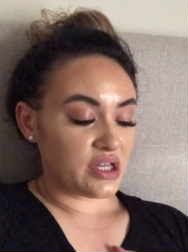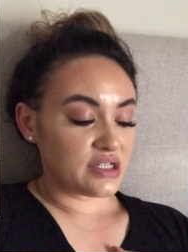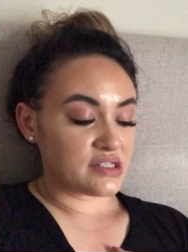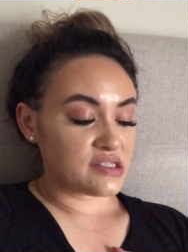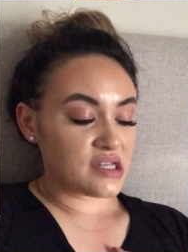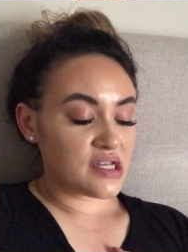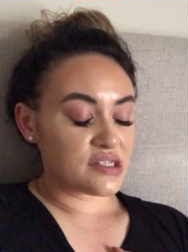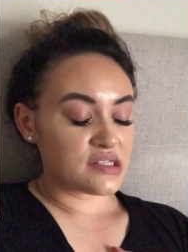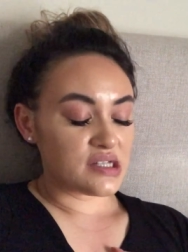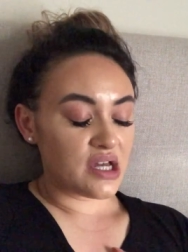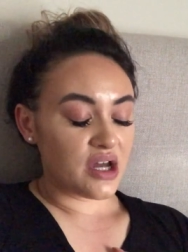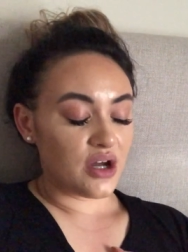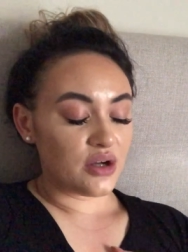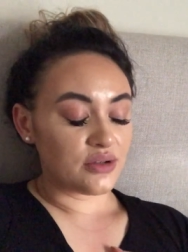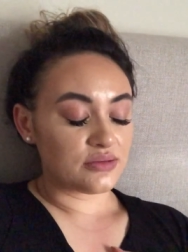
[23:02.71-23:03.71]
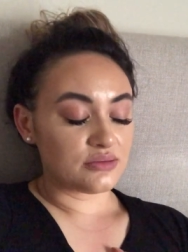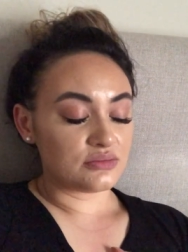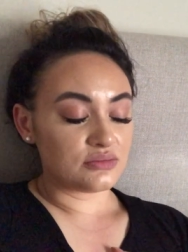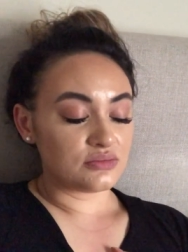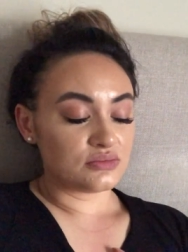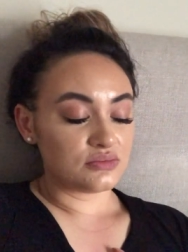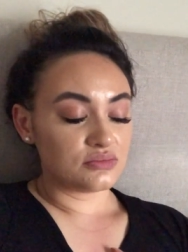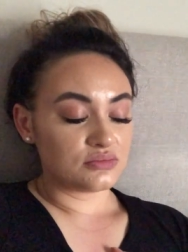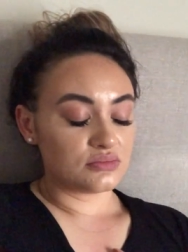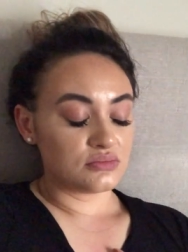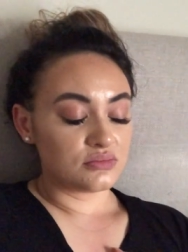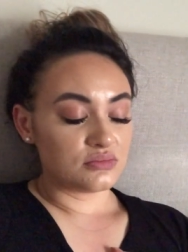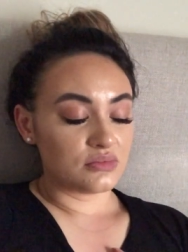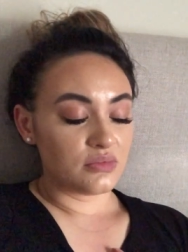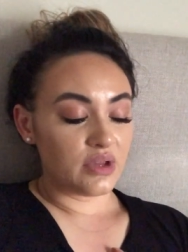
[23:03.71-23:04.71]
like sat down,
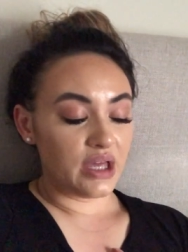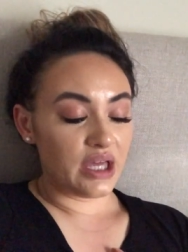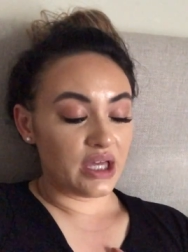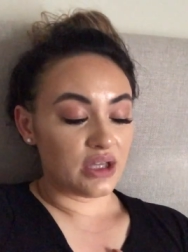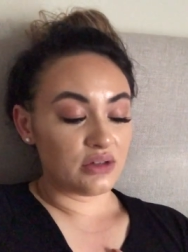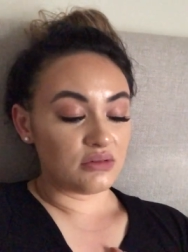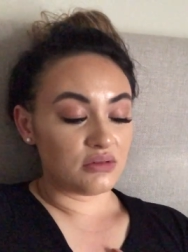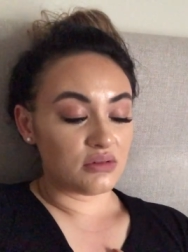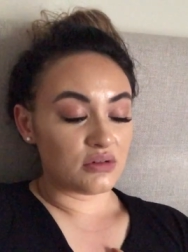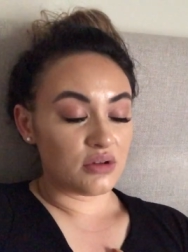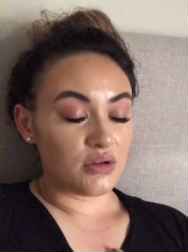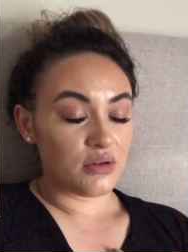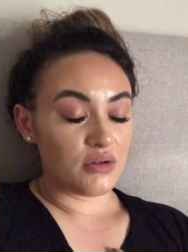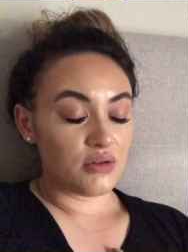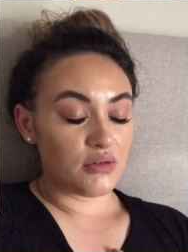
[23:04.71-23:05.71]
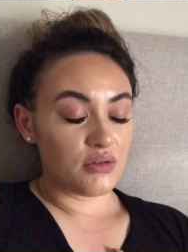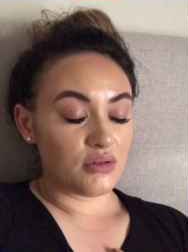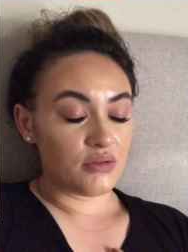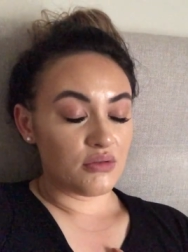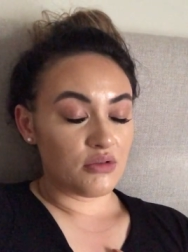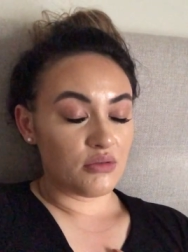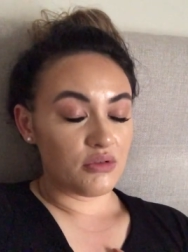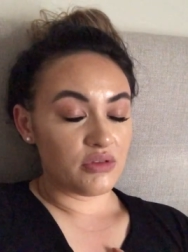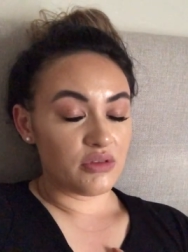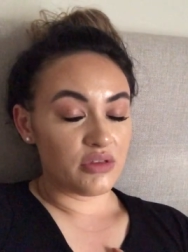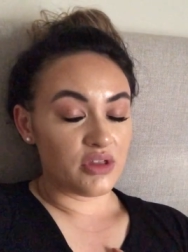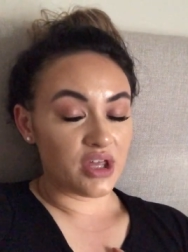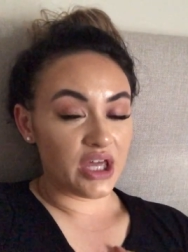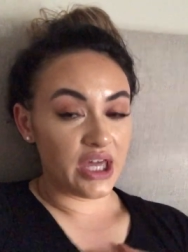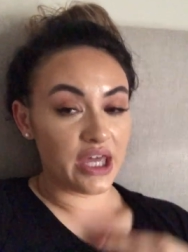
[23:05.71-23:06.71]
and
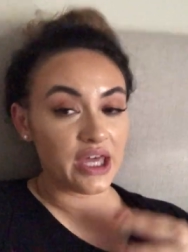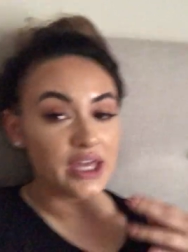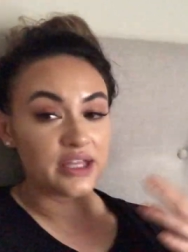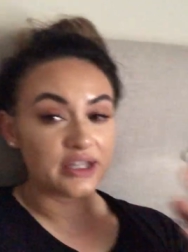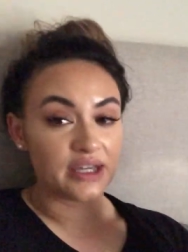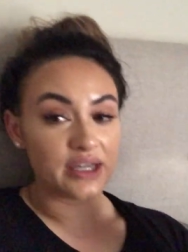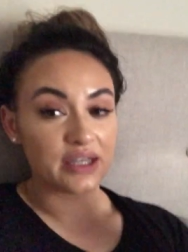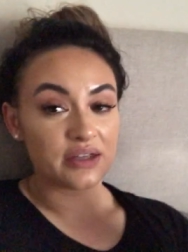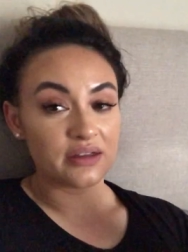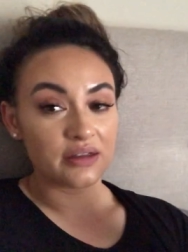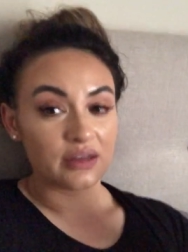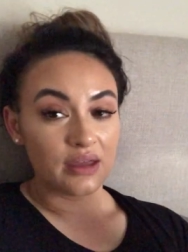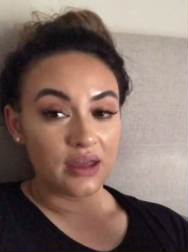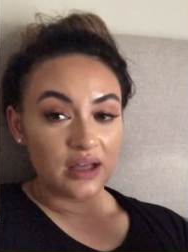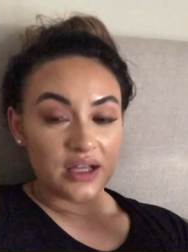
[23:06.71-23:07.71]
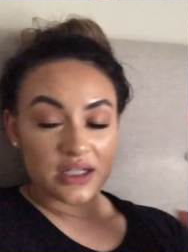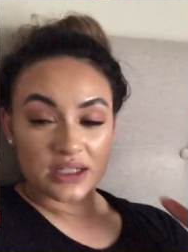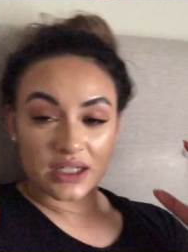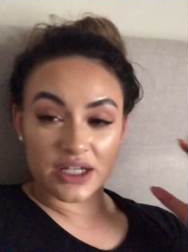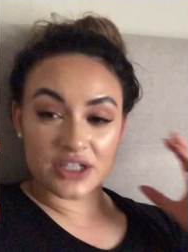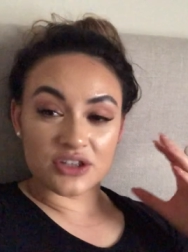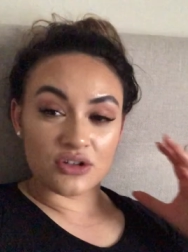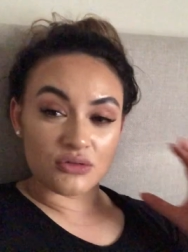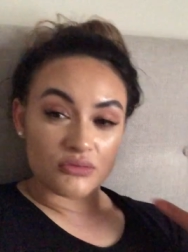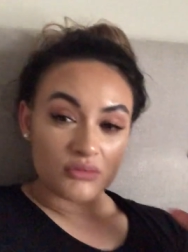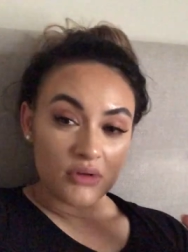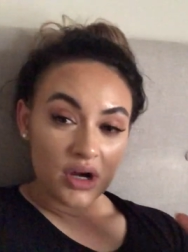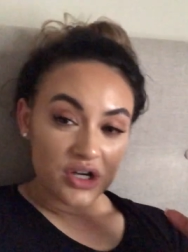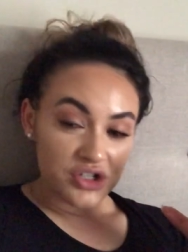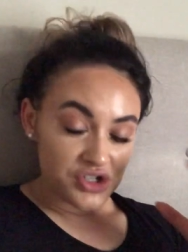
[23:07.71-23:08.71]
the headache, like the
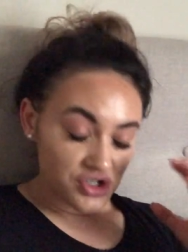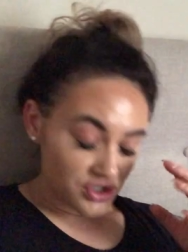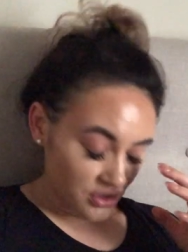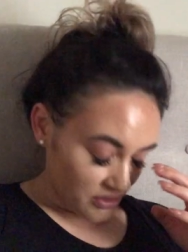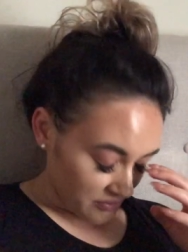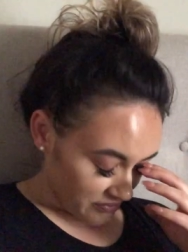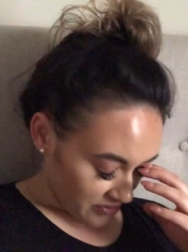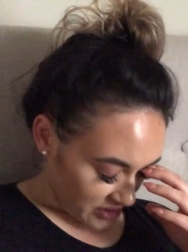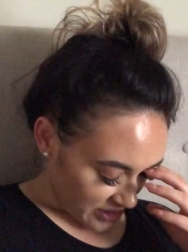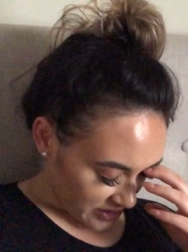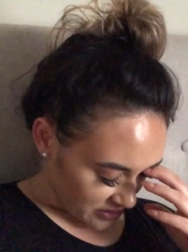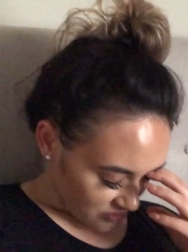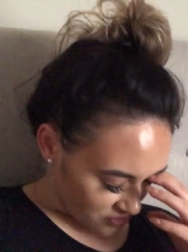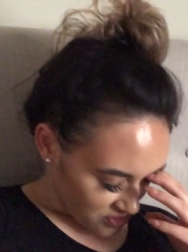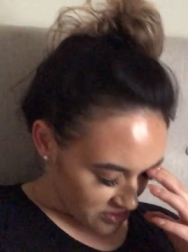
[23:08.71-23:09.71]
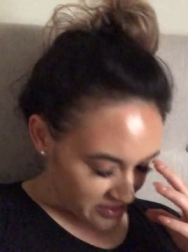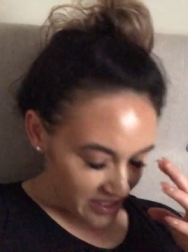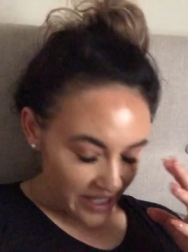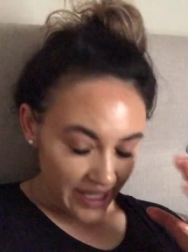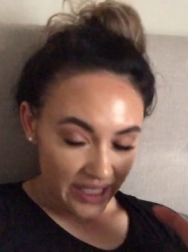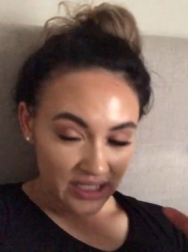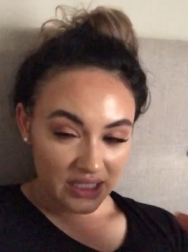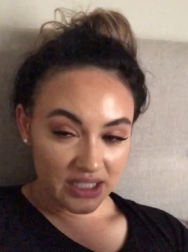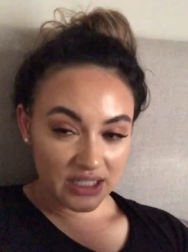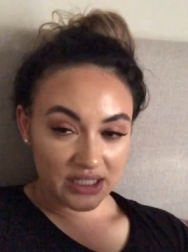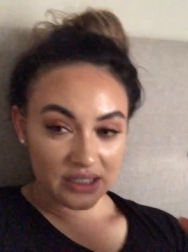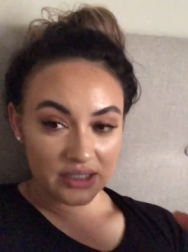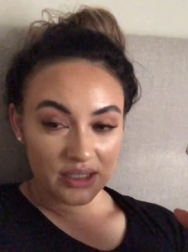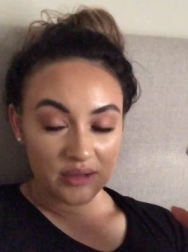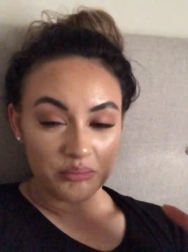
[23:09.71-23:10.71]
rush of like just
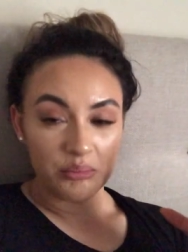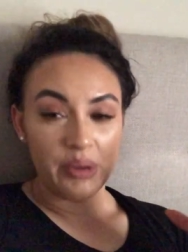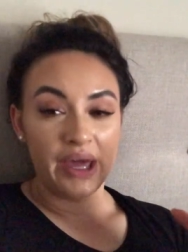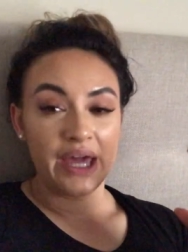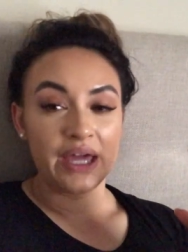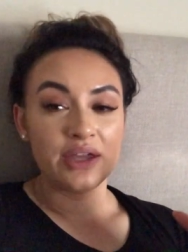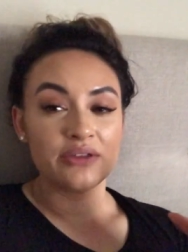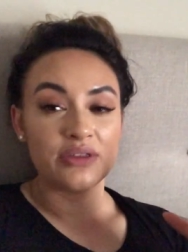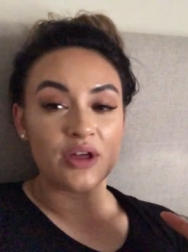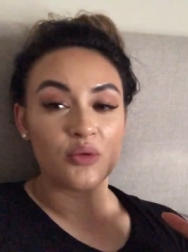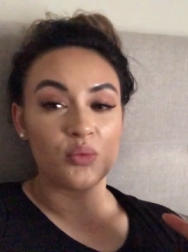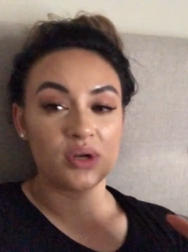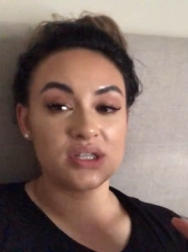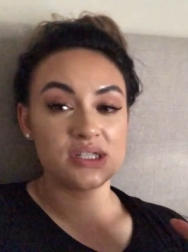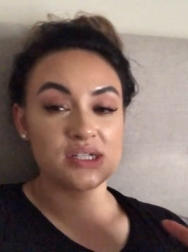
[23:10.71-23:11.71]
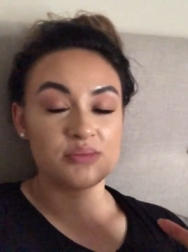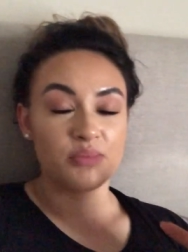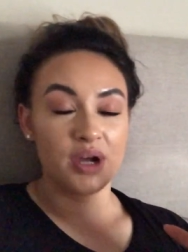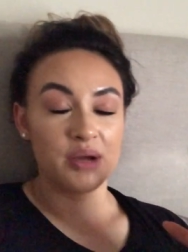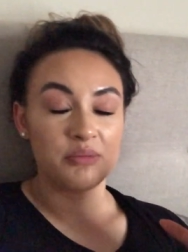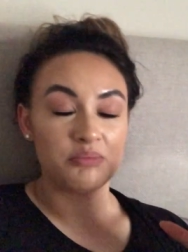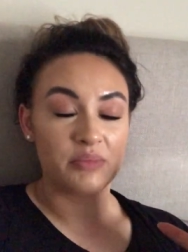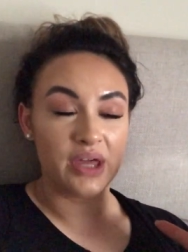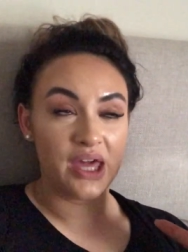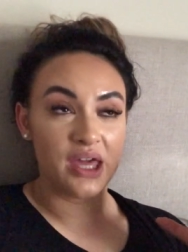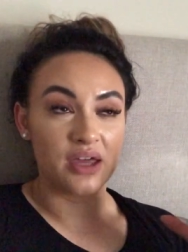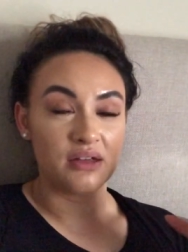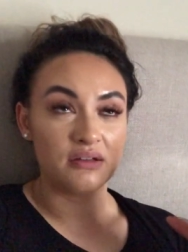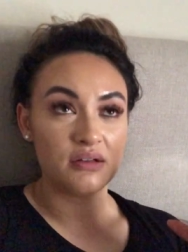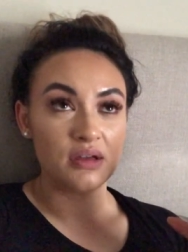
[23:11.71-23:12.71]
headache and pain that went to my
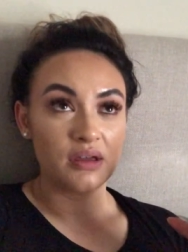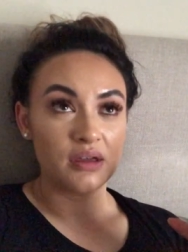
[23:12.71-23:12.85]
head